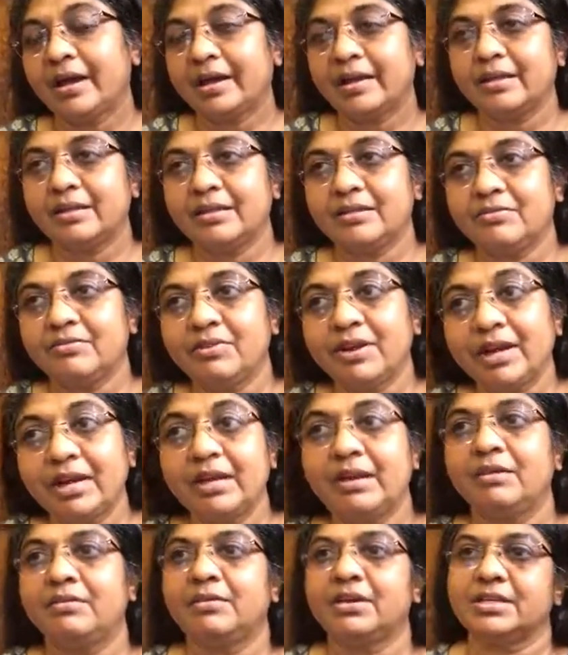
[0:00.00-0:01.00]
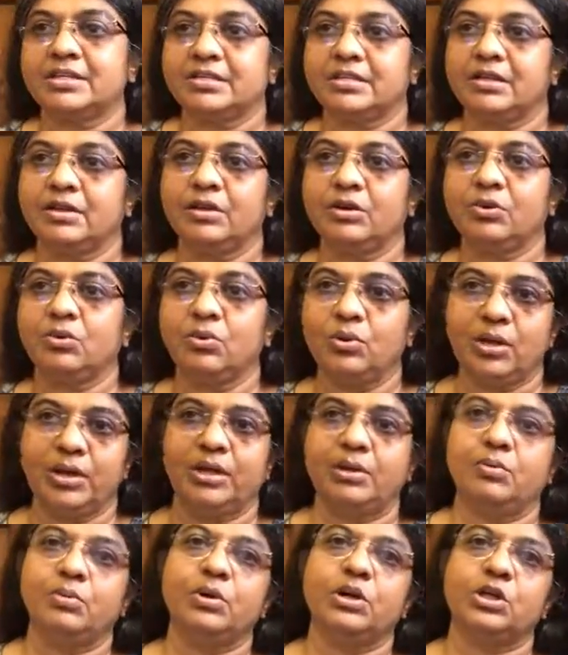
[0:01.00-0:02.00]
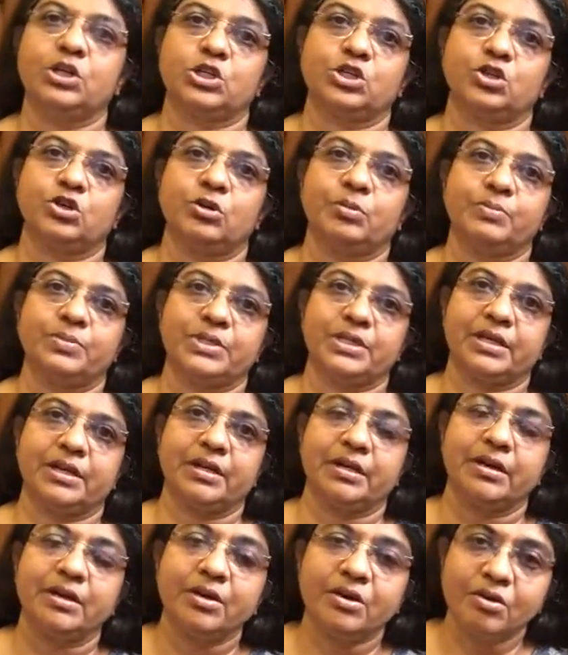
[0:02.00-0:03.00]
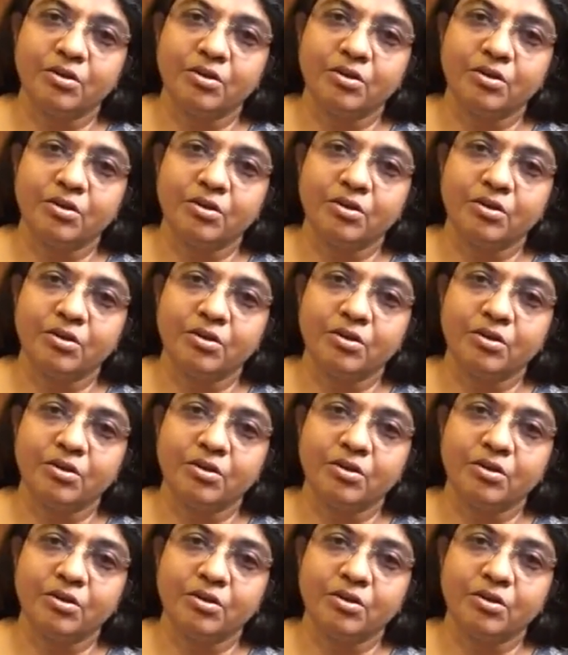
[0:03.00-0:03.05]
and they're very interested in holding workshops and